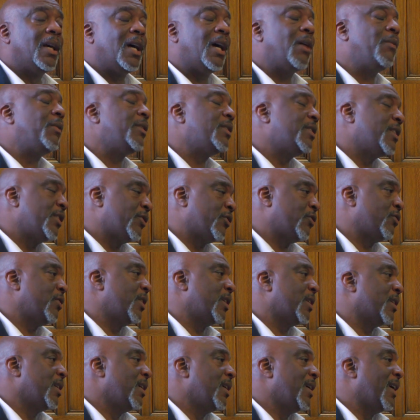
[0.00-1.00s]
Our
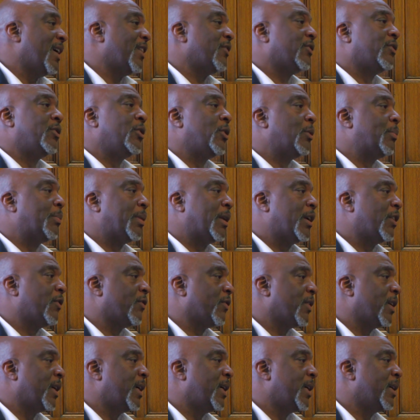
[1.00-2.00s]
district has no
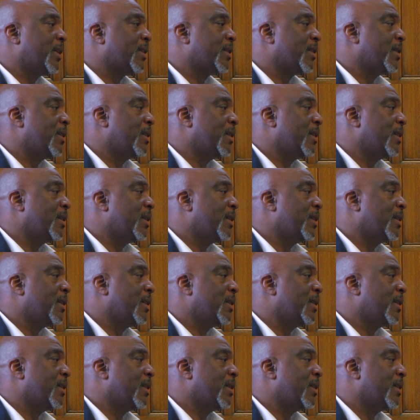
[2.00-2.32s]
place for hate.